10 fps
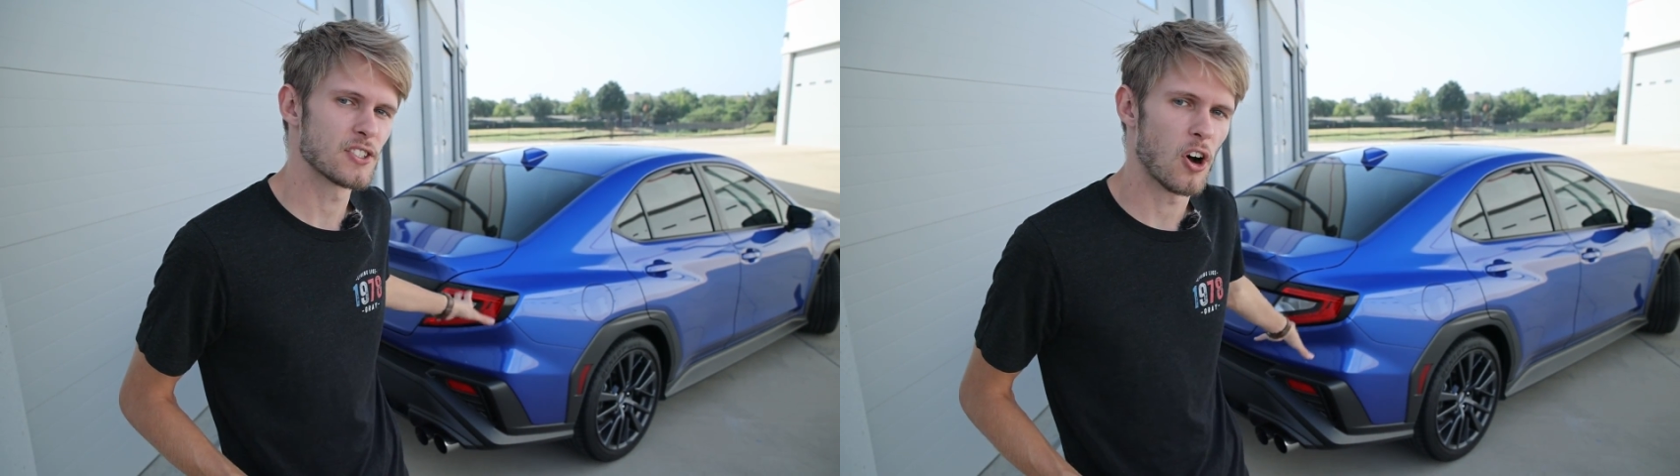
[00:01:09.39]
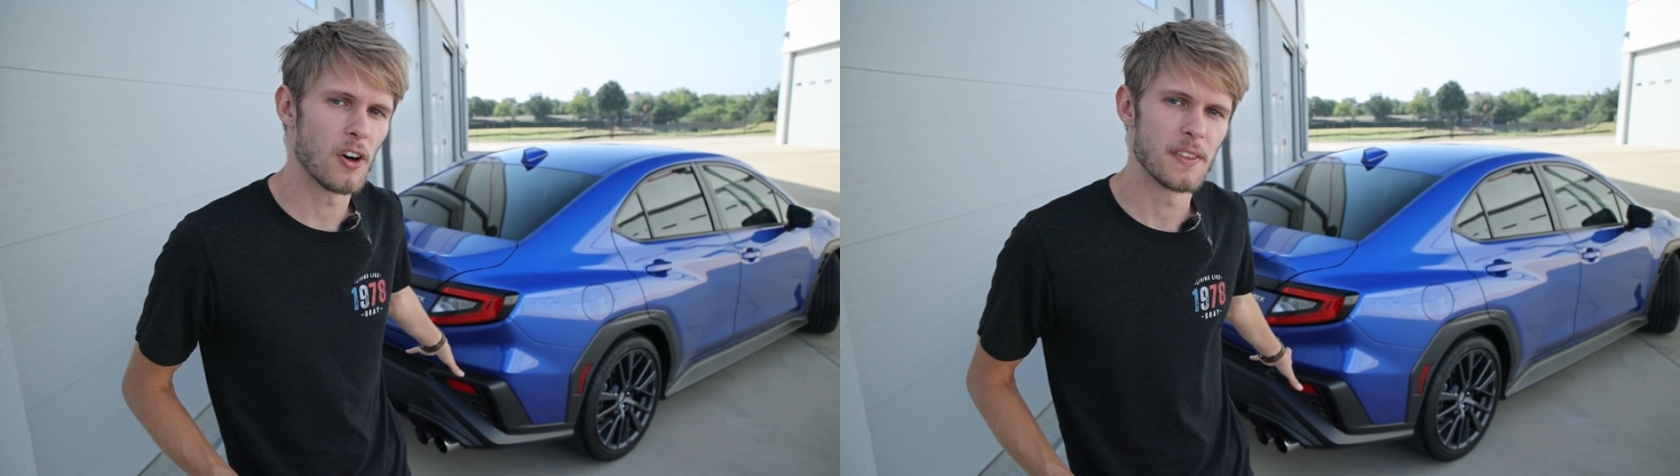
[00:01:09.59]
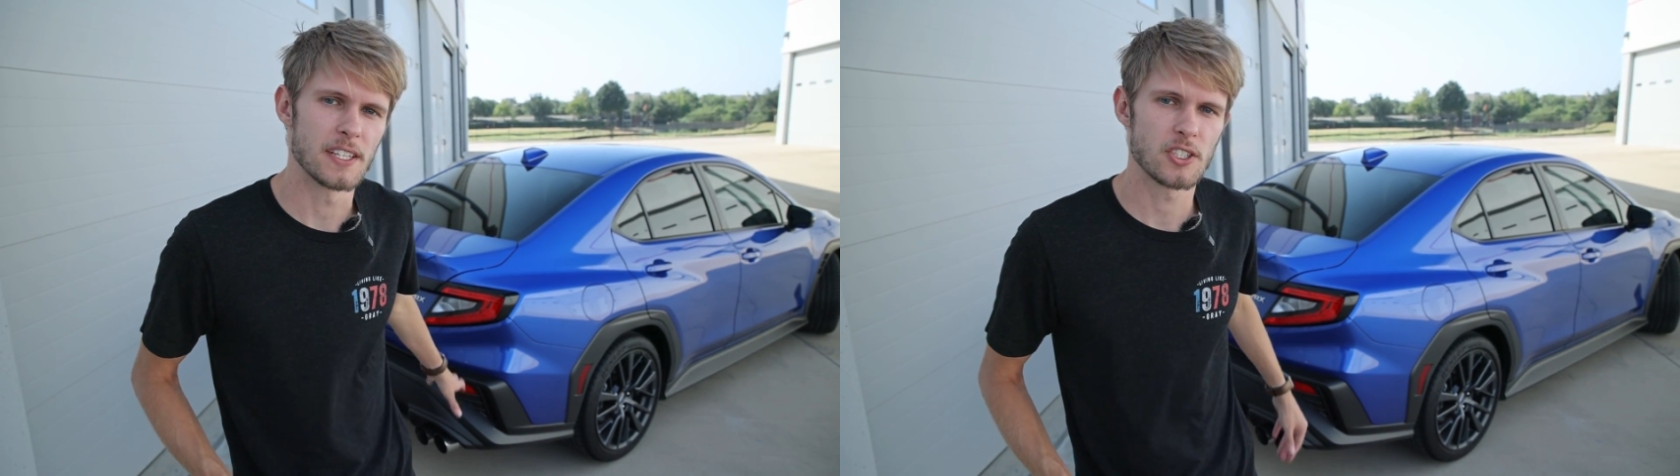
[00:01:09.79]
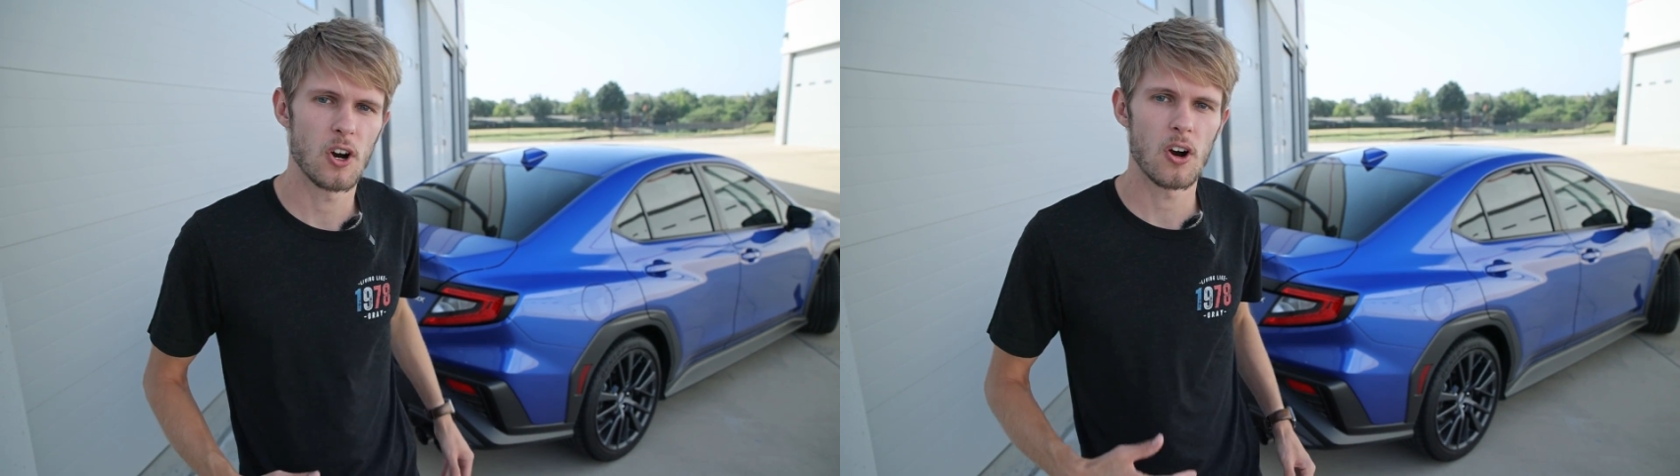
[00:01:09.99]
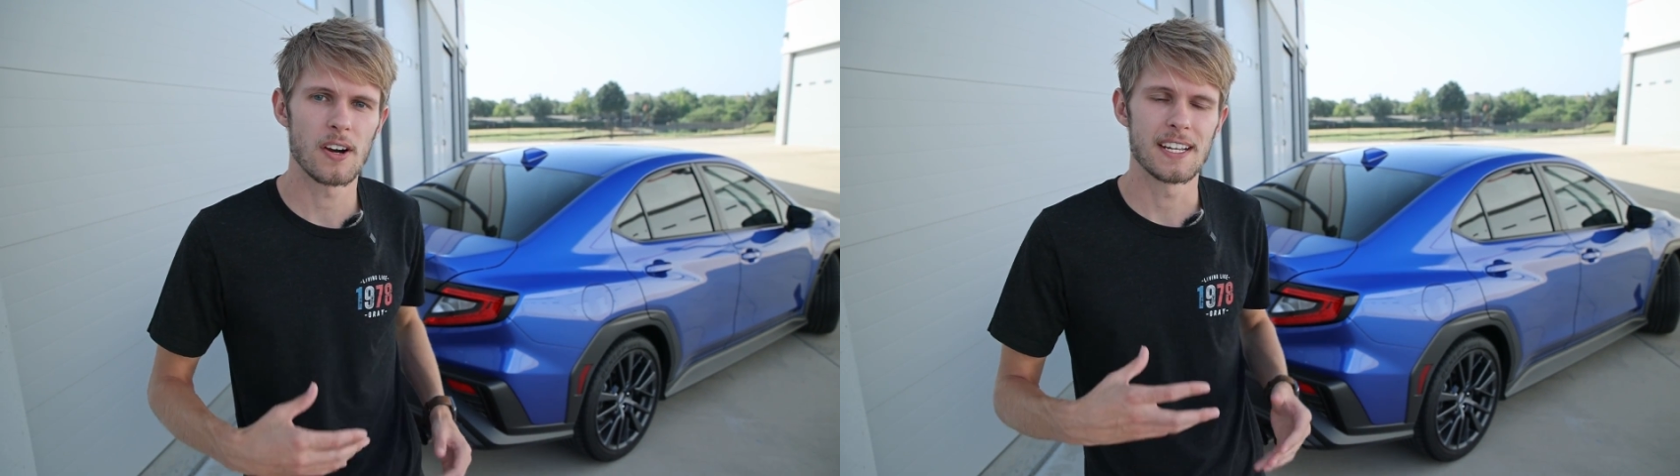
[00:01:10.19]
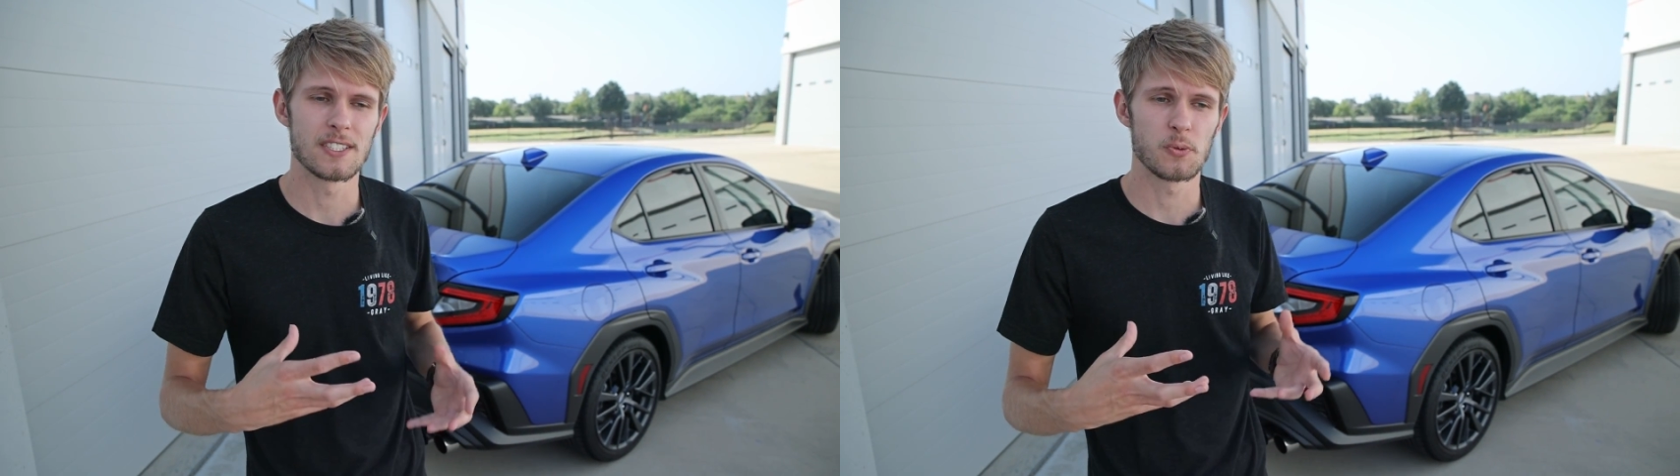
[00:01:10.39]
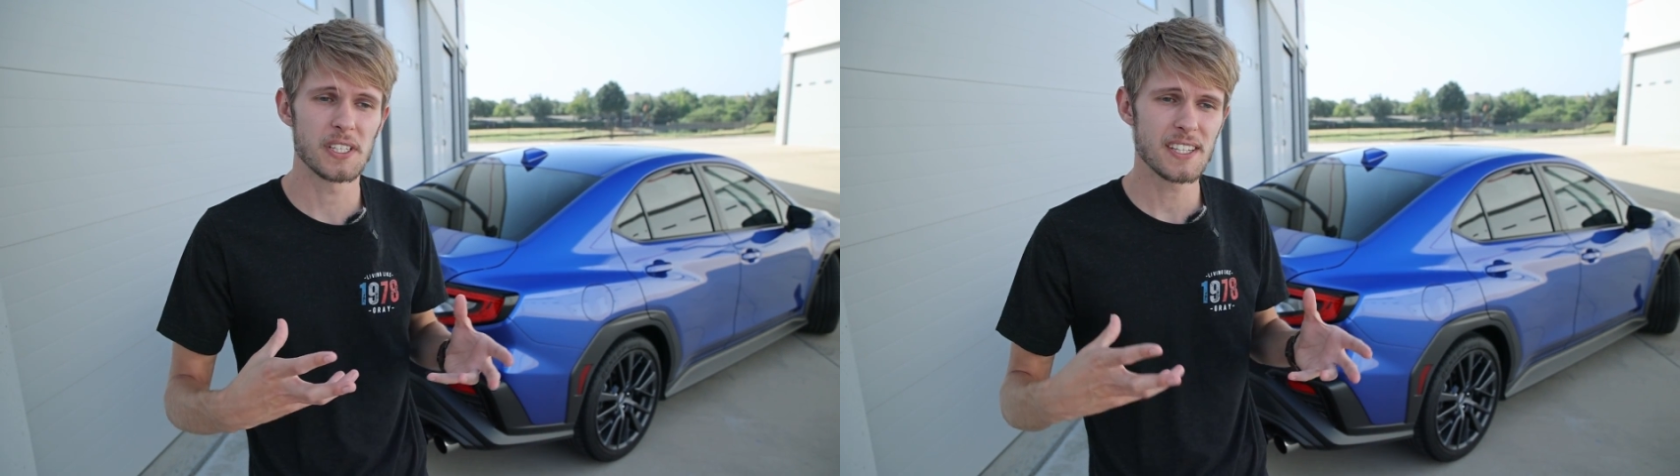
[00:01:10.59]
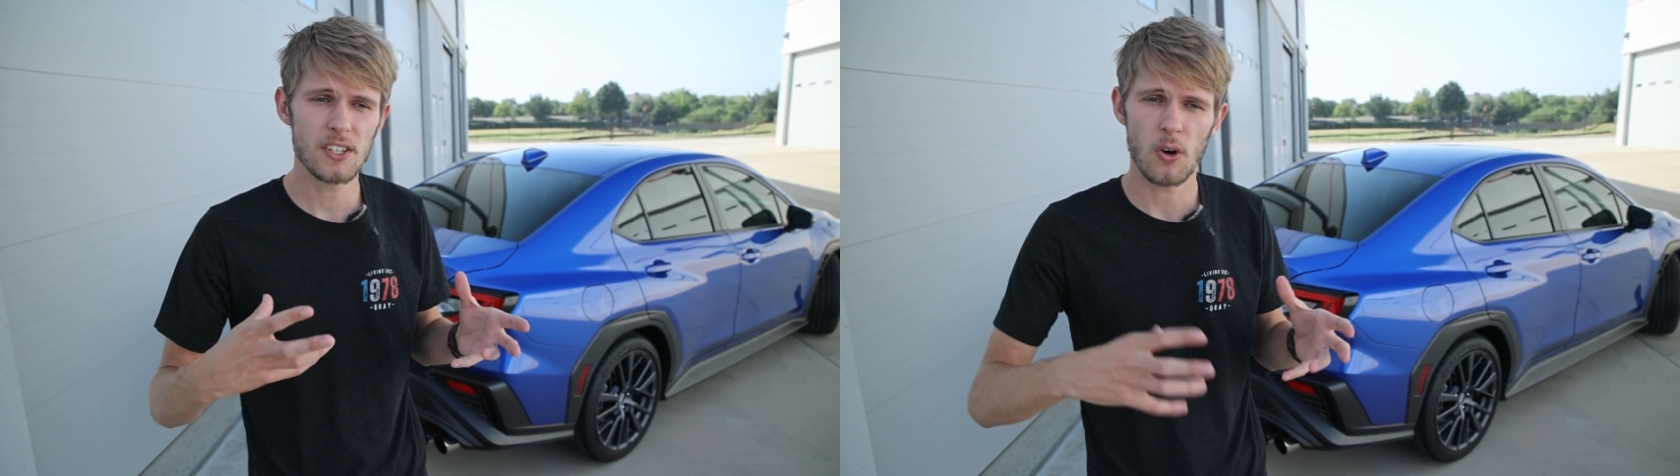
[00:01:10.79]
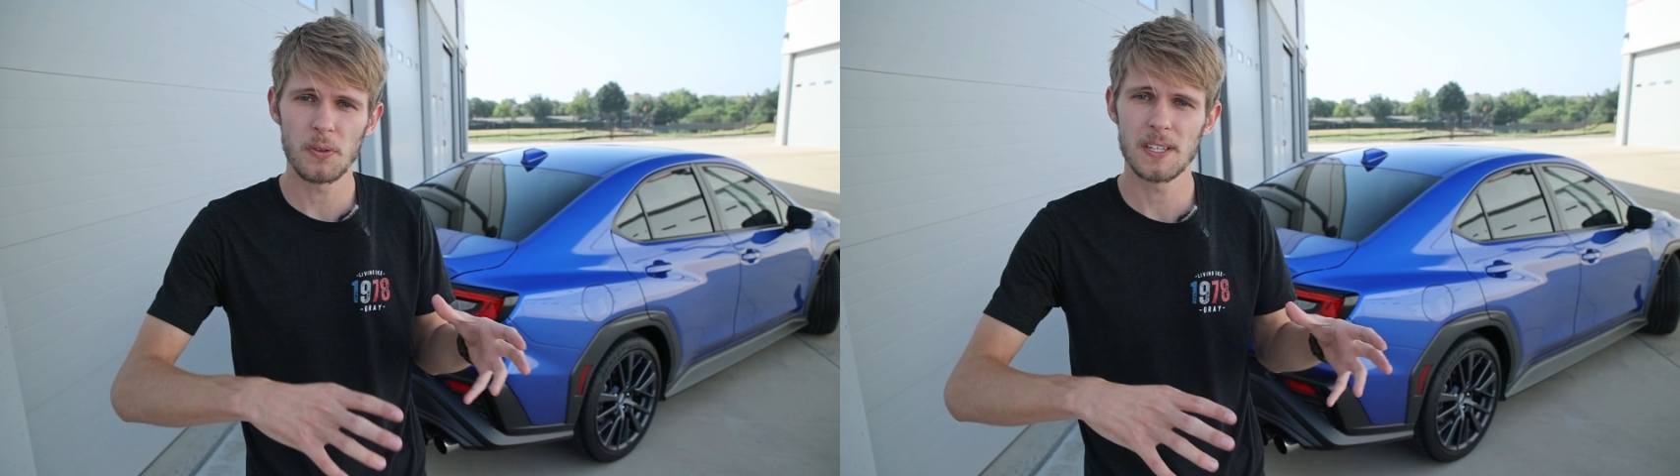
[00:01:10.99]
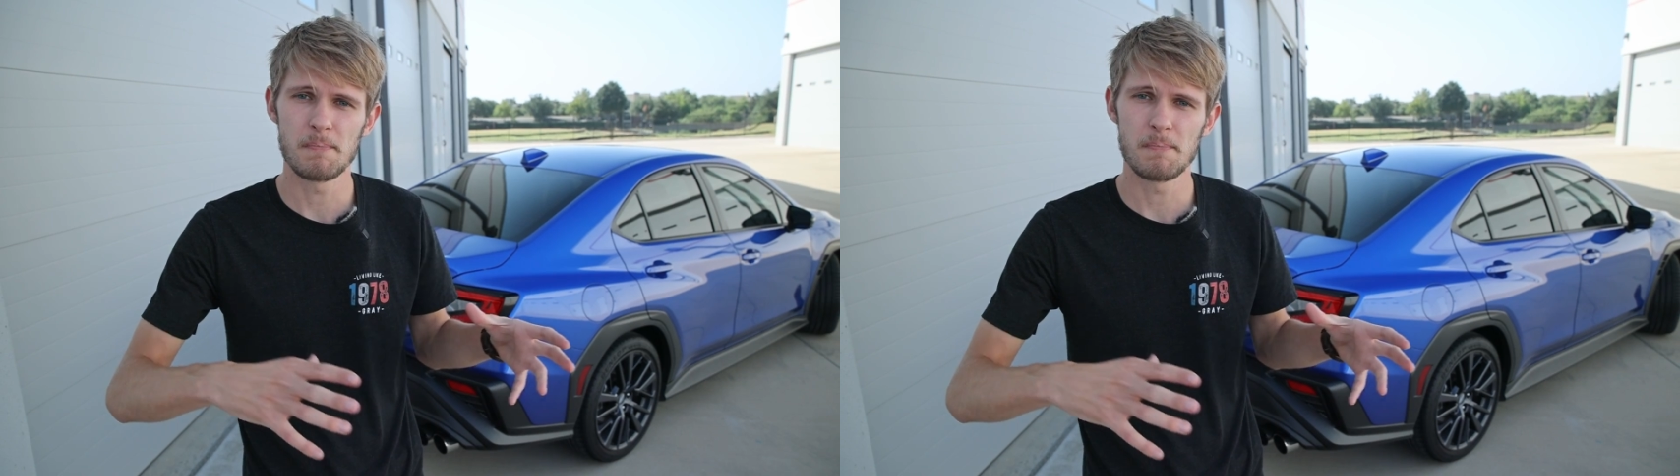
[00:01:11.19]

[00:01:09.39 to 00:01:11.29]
on this car is really the only